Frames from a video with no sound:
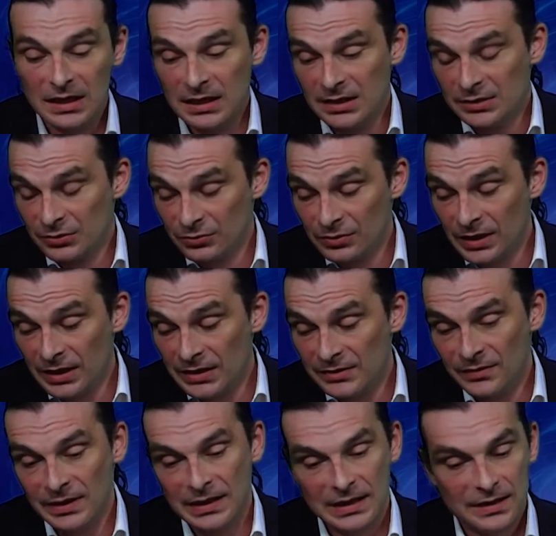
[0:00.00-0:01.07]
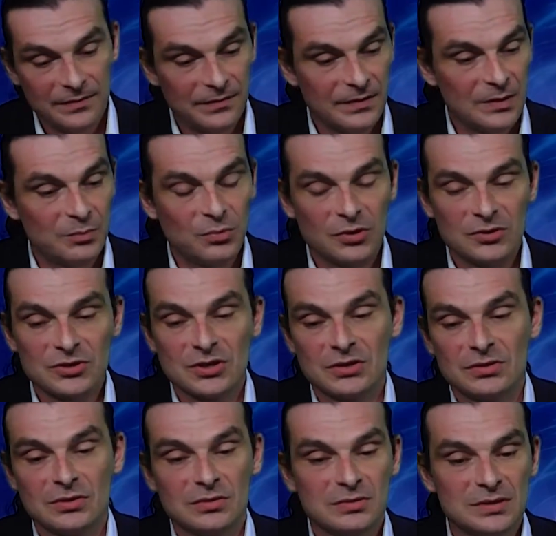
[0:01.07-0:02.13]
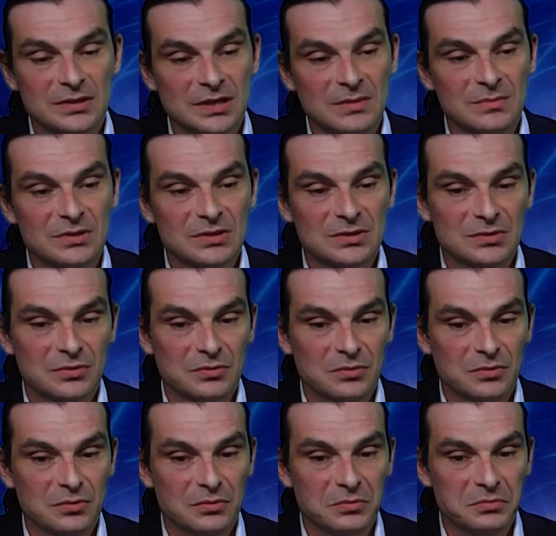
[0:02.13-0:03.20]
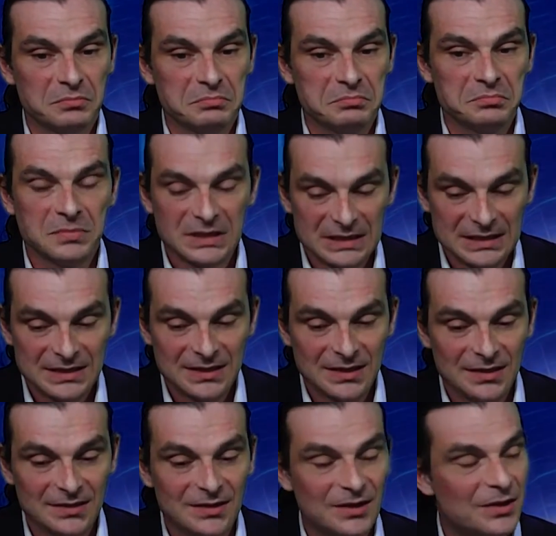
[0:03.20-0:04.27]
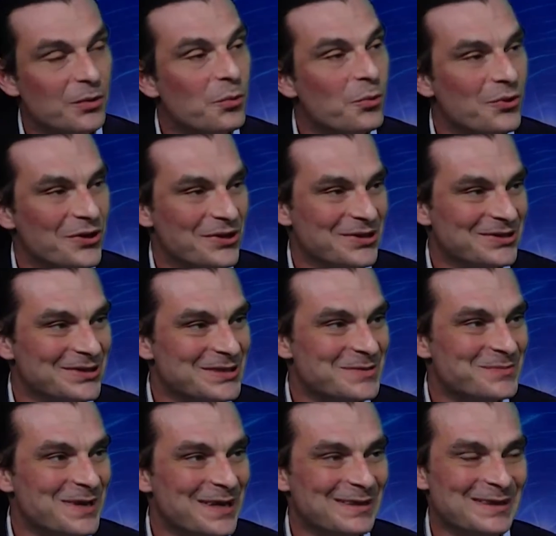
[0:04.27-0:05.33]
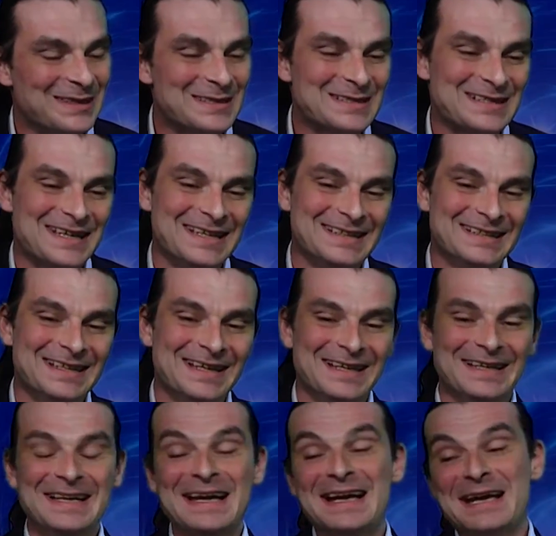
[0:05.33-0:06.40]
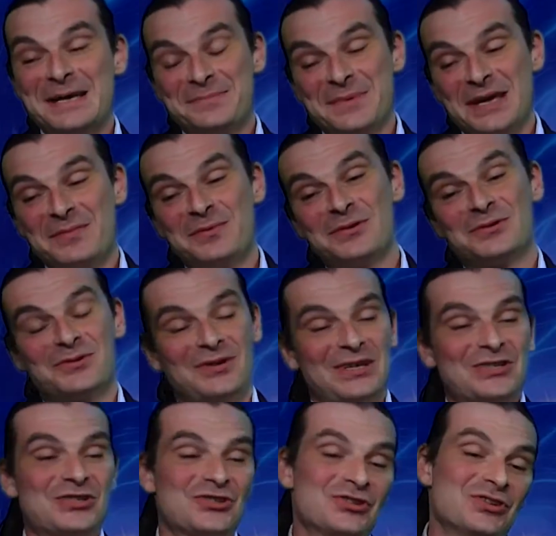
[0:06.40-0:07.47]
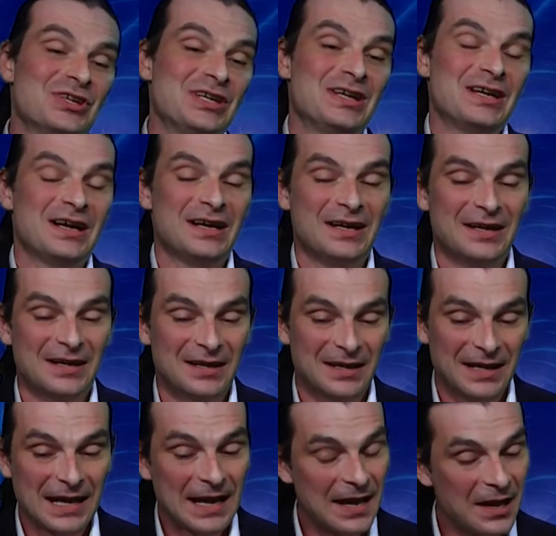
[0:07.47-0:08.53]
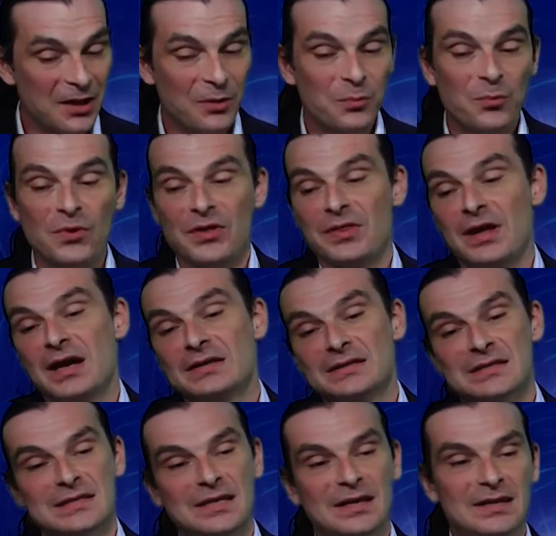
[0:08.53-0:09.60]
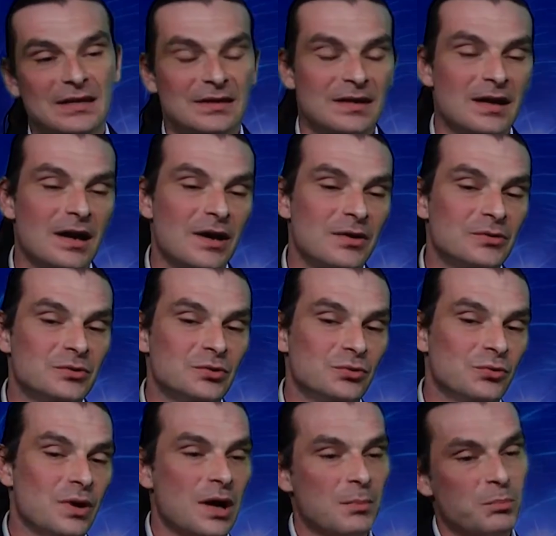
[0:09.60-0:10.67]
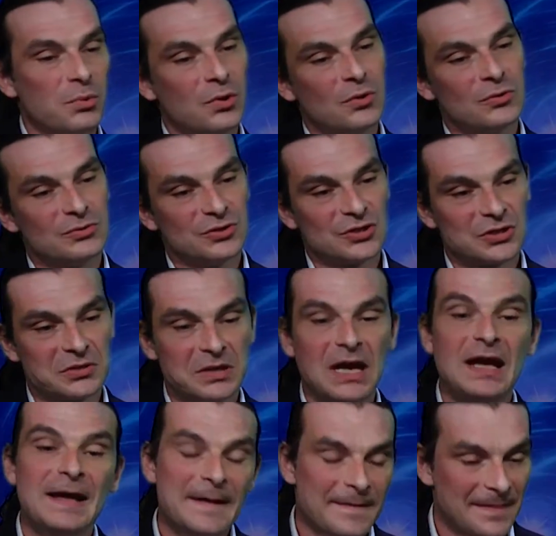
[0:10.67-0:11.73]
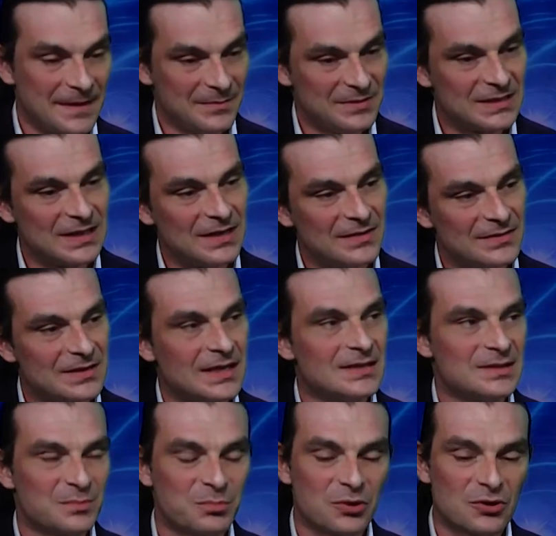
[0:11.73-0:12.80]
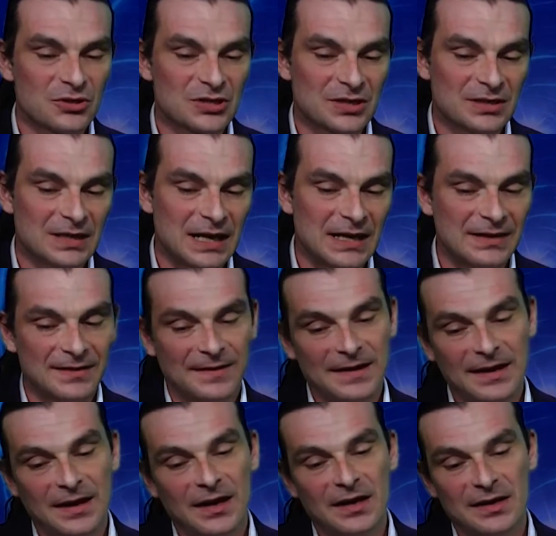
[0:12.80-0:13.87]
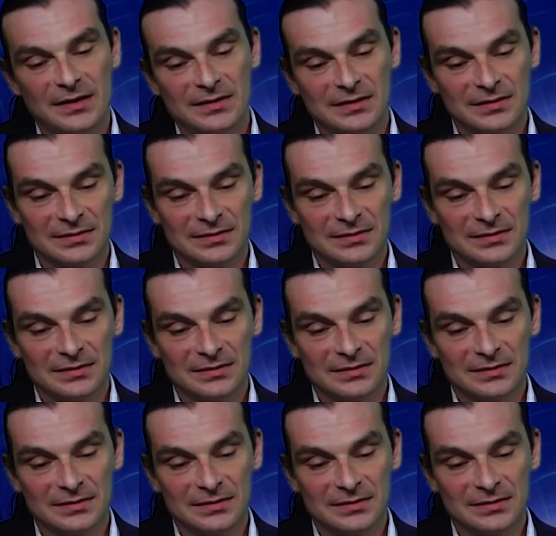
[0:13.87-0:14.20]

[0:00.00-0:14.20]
tonight we have a person who seems to see the order in this madness and be able to actually help with understanding how to approach themselves as a person and their art